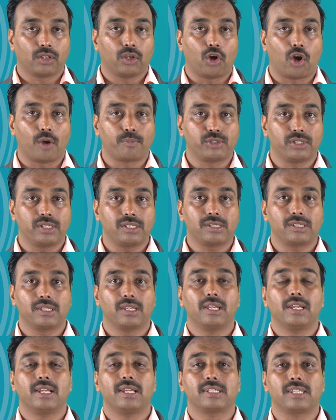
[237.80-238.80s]

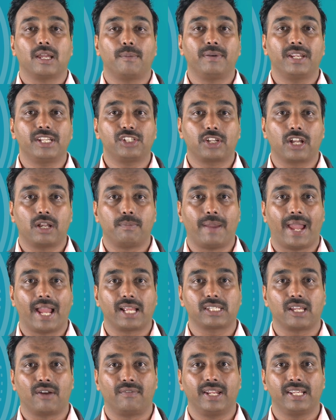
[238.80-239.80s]
Options. Some digital banks have